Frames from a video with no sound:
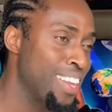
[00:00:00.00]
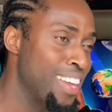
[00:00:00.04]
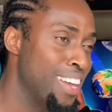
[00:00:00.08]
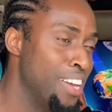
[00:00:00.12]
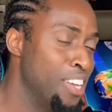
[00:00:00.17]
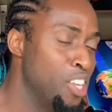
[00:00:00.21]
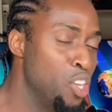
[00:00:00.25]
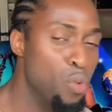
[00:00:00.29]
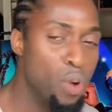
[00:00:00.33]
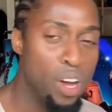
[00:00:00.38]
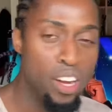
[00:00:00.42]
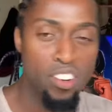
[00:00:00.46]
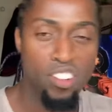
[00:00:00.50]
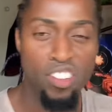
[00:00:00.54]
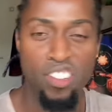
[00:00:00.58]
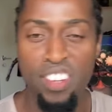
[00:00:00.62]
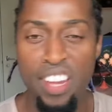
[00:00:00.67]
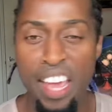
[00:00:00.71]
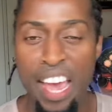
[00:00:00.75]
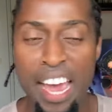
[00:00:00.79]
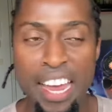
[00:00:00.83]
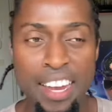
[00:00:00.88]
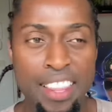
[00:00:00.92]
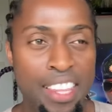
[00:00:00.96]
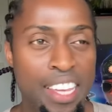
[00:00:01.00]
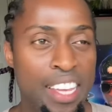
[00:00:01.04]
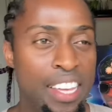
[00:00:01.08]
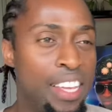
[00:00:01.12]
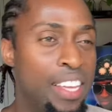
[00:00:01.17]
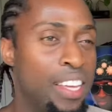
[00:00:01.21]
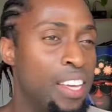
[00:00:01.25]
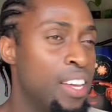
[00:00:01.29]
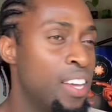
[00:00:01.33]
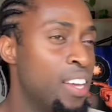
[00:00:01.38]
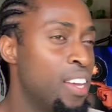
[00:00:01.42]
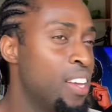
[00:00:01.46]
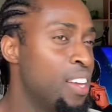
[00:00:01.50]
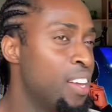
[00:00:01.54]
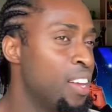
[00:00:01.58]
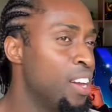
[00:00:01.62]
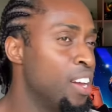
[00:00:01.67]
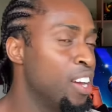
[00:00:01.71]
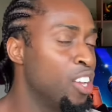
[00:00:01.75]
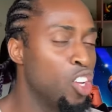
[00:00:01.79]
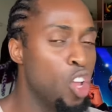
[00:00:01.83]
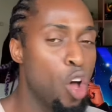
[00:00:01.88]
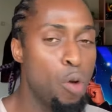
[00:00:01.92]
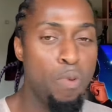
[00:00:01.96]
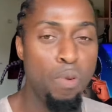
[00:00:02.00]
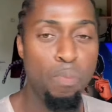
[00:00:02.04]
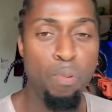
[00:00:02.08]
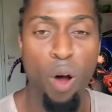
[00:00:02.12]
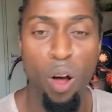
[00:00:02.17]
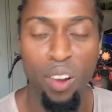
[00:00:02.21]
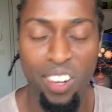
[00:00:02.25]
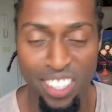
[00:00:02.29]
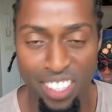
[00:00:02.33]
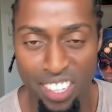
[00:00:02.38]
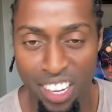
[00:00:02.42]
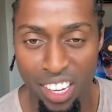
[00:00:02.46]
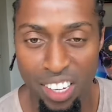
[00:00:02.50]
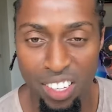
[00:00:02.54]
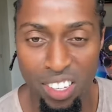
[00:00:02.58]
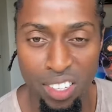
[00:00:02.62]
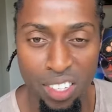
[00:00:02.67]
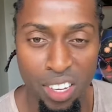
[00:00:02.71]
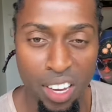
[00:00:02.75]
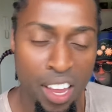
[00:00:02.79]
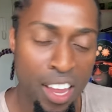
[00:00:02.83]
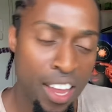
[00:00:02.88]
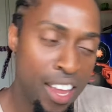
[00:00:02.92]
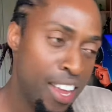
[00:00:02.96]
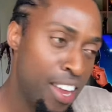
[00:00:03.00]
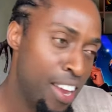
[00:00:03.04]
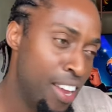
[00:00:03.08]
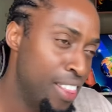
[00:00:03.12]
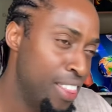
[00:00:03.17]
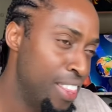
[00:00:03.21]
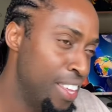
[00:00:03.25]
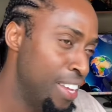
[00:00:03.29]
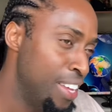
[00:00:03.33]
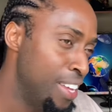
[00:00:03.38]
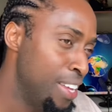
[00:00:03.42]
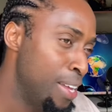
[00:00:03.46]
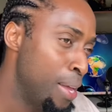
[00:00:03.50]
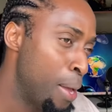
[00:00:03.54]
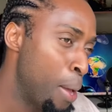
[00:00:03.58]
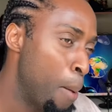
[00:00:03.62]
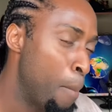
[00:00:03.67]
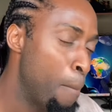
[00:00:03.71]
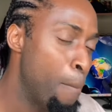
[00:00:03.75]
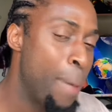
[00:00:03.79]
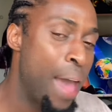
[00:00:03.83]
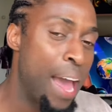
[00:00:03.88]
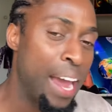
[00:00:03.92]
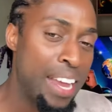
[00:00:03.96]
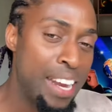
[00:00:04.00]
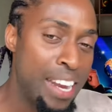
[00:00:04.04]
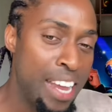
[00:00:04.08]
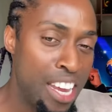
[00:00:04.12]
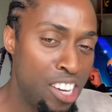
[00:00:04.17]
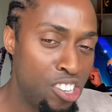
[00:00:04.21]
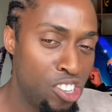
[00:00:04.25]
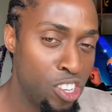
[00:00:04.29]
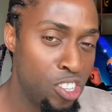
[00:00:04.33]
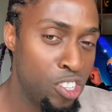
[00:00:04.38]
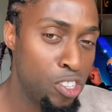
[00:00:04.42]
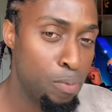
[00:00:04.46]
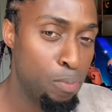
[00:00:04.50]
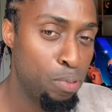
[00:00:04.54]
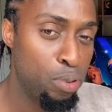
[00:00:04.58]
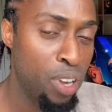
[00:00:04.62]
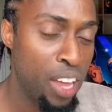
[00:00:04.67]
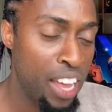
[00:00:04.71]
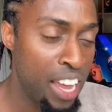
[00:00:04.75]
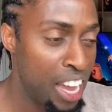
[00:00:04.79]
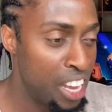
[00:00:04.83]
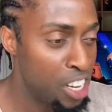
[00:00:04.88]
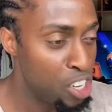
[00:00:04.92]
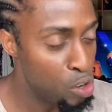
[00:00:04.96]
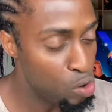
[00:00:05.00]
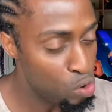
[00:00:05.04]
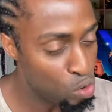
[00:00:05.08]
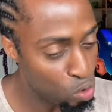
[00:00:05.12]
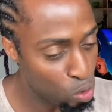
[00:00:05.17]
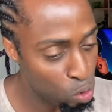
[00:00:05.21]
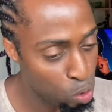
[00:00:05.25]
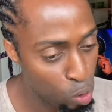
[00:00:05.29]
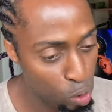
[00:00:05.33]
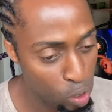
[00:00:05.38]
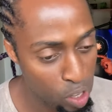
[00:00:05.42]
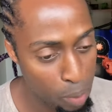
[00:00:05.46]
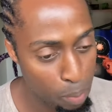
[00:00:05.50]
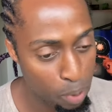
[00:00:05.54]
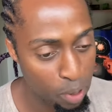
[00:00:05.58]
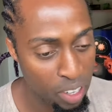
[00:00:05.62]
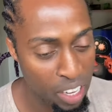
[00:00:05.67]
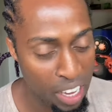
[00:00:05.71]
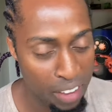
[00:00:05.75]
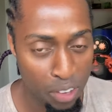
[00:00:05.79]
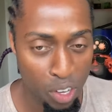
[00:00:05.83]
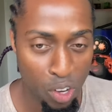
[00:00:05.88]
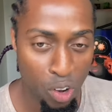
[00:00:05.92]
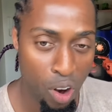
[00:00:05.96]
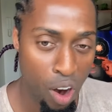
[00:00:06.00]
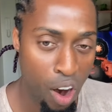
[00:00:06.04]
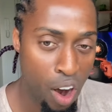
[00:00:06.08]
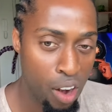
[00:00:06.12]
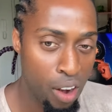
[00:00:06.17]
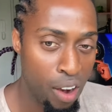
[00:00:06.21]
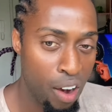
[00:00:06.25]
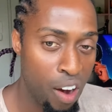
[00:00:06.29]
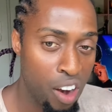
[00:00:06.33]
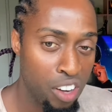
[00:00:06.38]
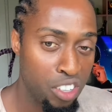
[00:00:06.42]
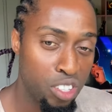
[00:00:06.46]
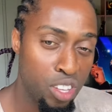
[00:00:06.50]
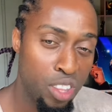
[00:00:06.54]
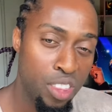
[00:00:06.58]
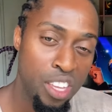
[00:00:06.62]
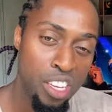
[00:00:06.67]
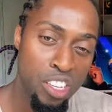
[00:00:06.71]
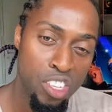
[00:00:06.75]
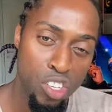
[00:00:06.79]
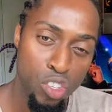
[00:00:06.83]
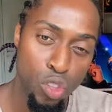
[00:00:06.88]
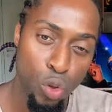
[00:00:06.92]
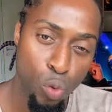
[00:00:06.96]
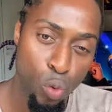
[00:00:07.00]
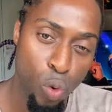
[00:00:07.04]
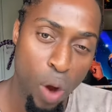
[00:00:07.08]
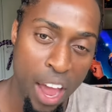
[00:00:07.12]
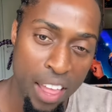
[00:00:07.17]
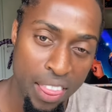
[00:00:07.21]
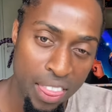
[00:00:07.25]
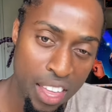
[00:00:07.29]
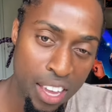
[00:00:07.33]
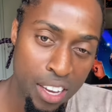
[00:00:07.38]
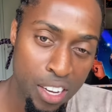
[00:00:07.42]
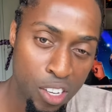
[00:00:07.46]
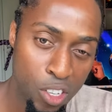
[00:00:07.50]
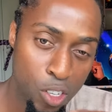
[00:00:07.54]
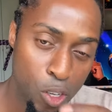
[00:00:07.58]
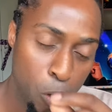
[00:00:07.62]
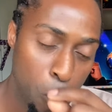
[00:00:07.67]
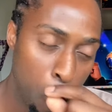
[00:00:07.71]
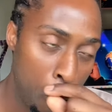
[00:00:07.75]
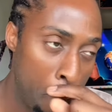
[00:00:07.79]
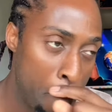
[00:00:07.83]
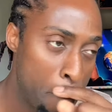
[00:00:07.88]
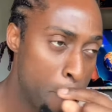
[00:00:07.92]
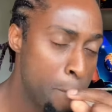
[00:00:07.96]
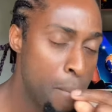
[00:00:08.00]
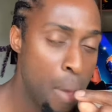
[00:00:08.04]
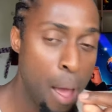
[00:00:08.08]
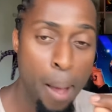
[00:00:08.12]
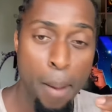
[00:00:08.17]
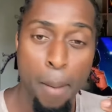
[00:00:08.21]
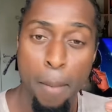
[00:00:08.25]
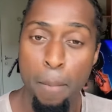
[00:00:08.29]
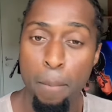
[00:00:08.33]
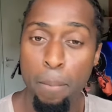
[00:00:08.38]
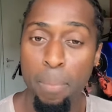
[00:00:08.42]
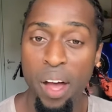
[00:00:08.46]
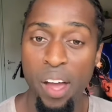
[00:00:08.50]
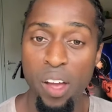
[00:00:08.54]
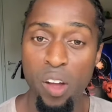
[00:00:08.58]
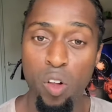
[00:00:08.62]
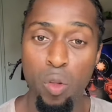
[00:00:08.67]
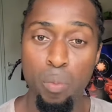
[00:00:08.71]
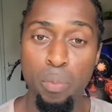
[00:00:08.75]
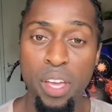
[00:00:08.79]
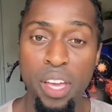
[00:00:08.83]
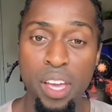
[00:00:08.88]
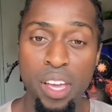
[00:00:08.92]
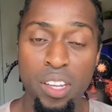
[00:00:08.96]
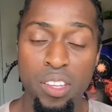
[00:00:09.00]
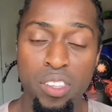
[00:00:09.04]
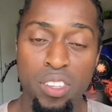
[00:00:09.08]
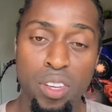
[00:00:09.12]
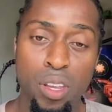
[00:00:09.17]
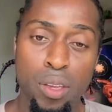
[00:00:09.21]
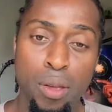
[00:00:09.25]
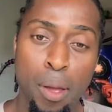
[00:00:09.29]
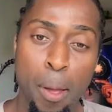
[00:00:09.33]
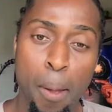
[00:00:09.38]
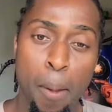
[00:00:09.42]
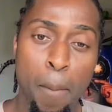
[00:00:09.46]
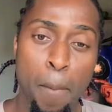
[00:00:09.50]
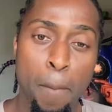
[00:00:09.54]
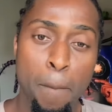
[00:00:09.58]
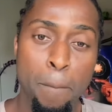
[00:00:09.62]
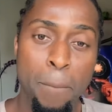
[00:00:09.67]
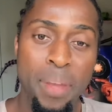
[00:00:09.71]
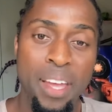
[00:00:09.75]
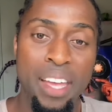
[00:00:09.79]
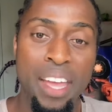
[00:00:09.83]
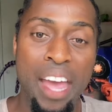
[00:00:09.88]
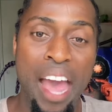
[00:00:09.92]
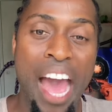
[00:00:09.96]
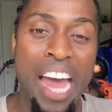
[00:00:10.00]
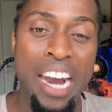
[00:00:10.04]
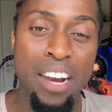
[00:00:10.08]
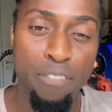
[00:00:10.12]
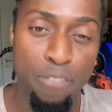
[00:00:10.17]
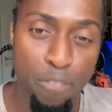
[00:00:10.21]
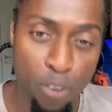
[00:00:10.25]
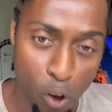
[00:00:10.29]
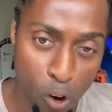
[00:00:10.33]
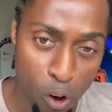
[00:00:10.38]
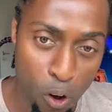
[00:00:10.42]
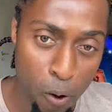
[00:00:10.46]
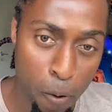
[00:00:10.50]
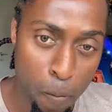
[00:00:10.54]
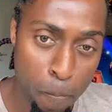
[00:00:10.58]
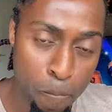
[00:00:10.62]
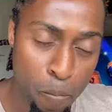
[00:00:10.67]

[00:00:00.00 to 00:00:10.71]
you understand the global politics, the machinations at play, and you truly believe in your heart of hearts that this is the right thing to do, by all means, be cannon fodder.